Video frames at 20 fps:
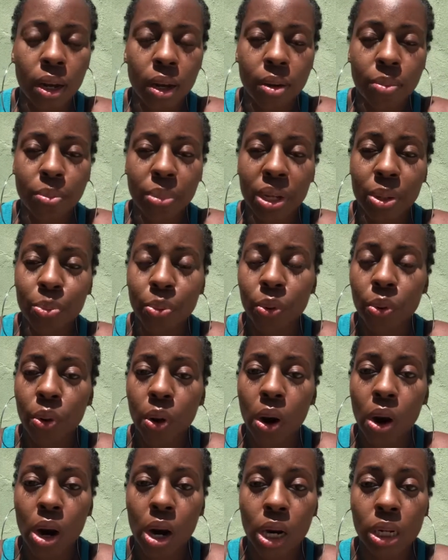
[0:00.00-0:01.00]
people
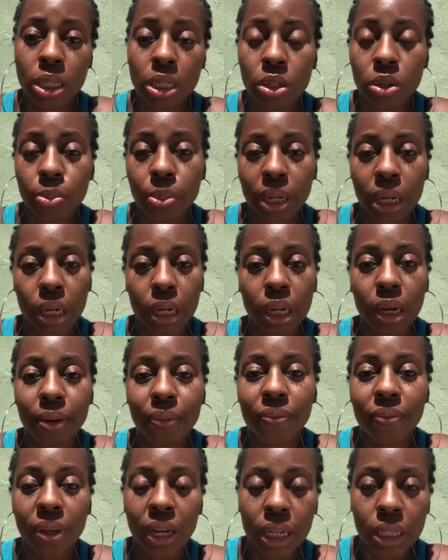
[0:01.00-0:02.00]
are still being
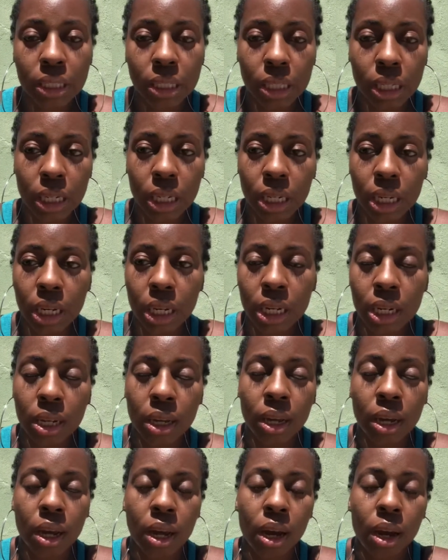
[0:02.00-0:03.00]
evicted.
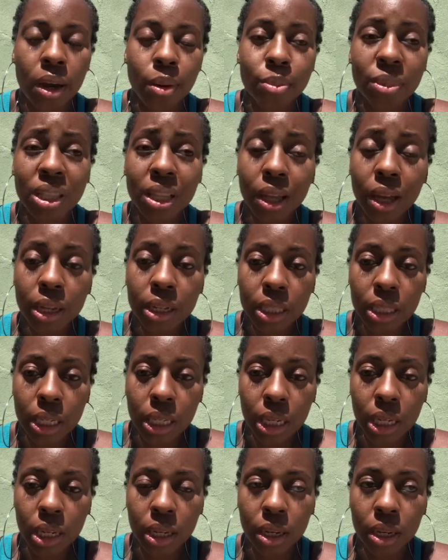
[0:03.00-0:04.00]

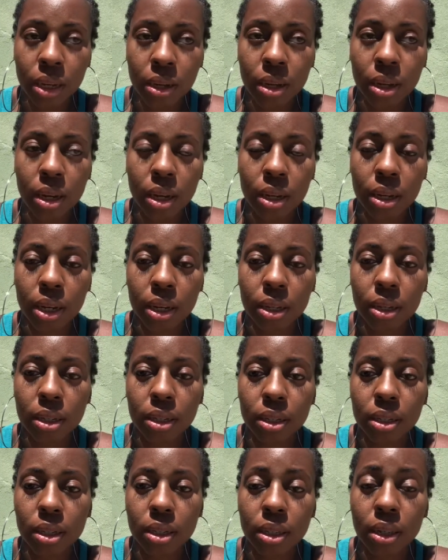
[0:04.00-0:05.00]
Luckily,
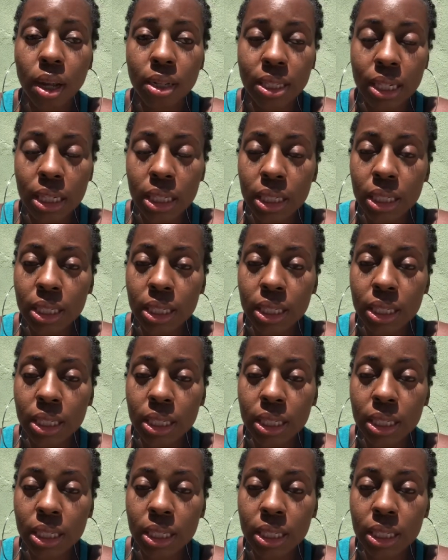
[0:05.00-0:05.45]
Los Angeles